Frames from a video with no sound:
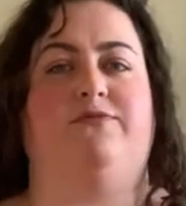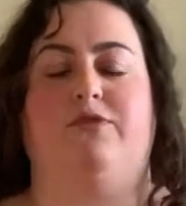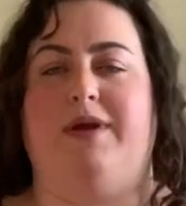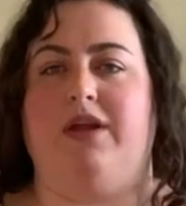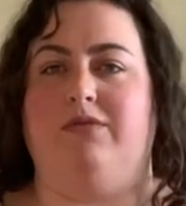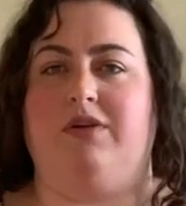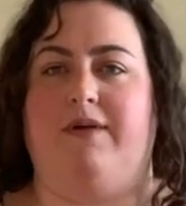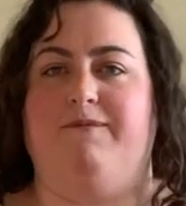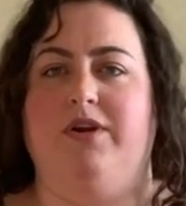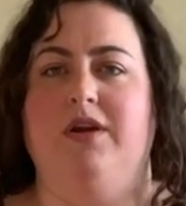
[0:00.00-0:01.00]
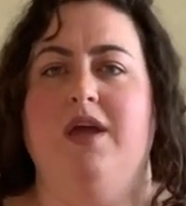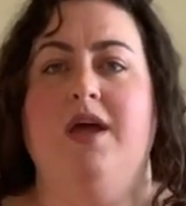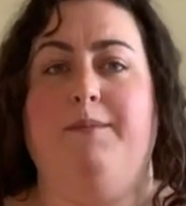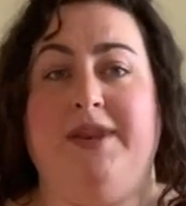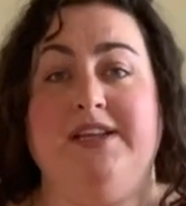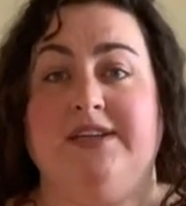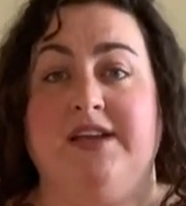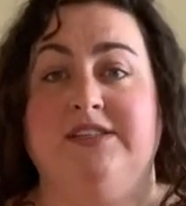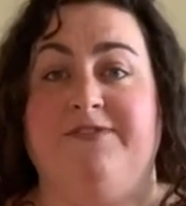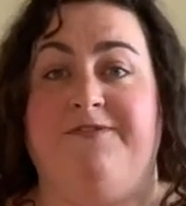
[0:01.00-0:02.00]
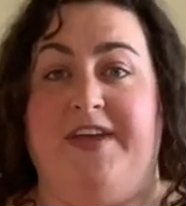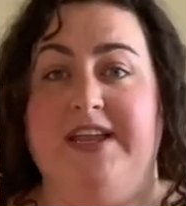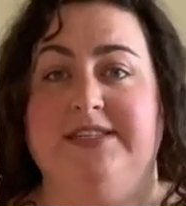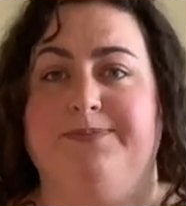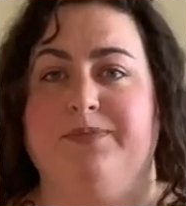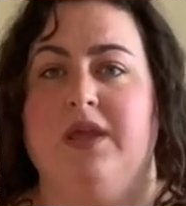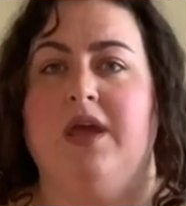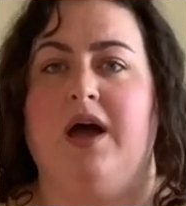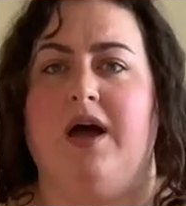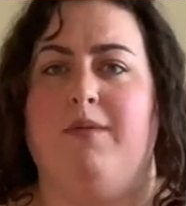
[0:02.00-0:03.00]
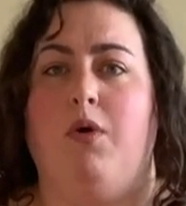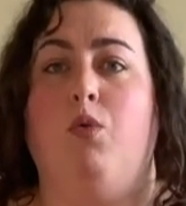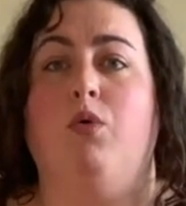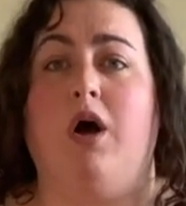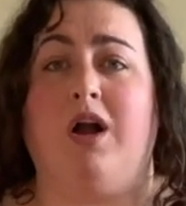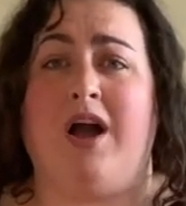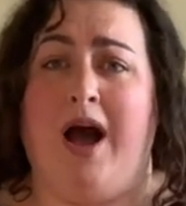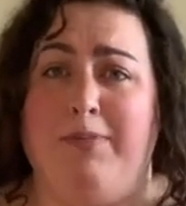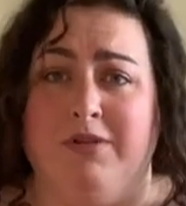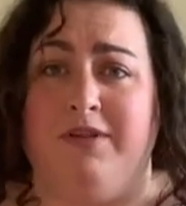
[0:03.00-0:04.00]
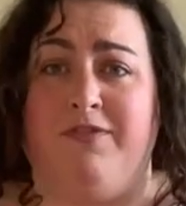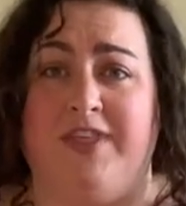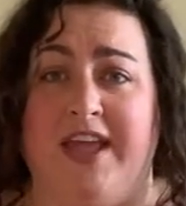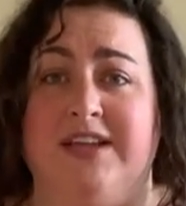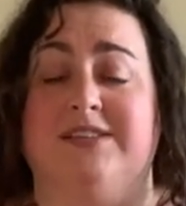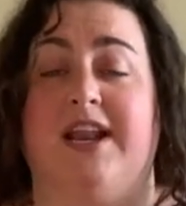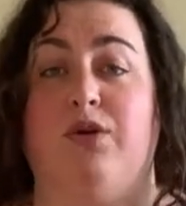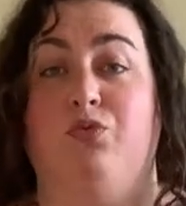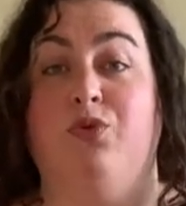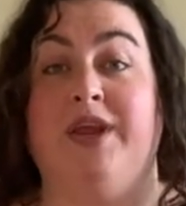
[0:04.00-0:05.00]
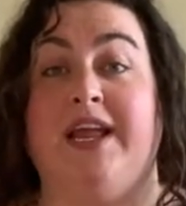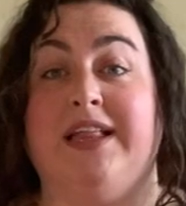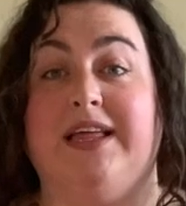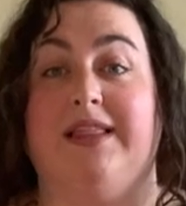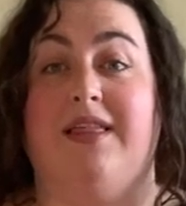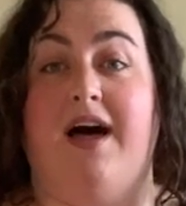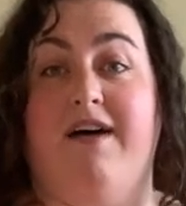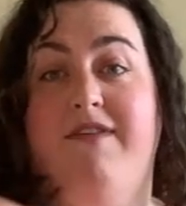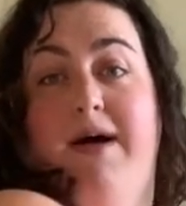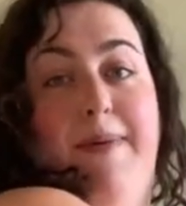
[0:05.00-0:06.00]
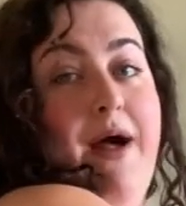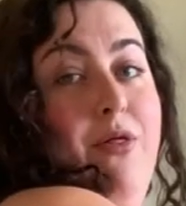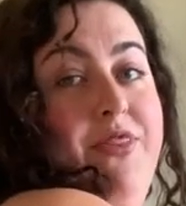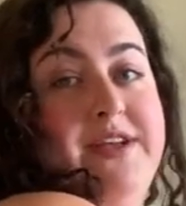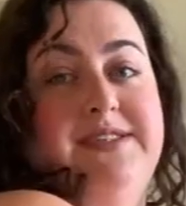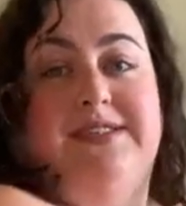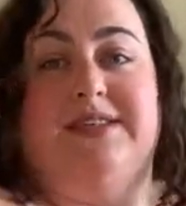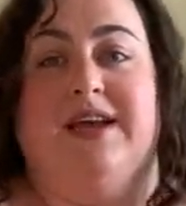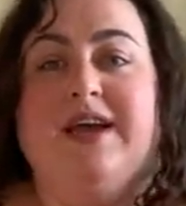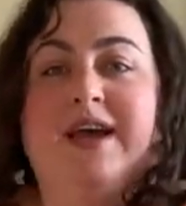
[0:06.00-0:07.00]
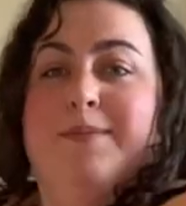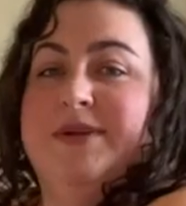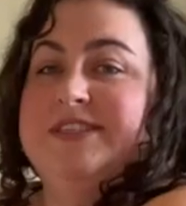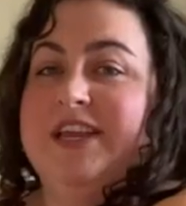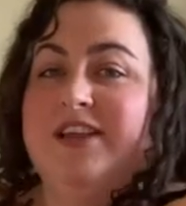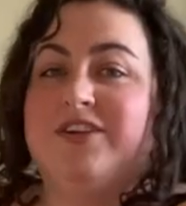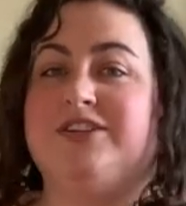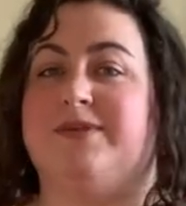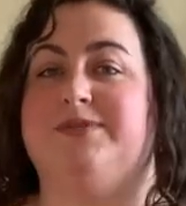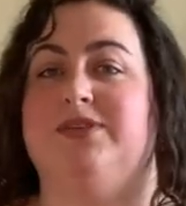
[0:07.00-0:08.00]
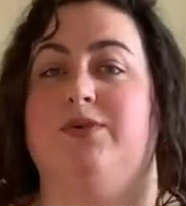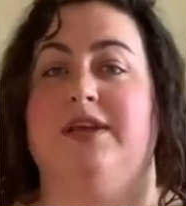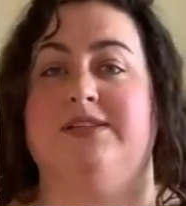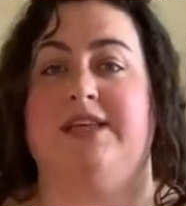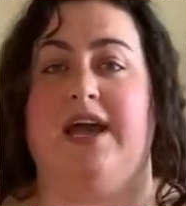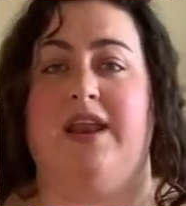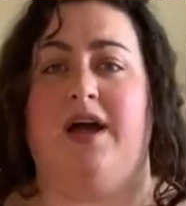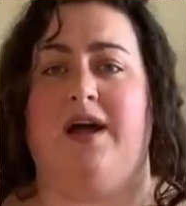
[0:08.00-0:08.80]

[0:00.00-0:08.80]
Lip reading: for my own comfort, but it does fit. A couple of things that I really love about this particular jumpsuit is that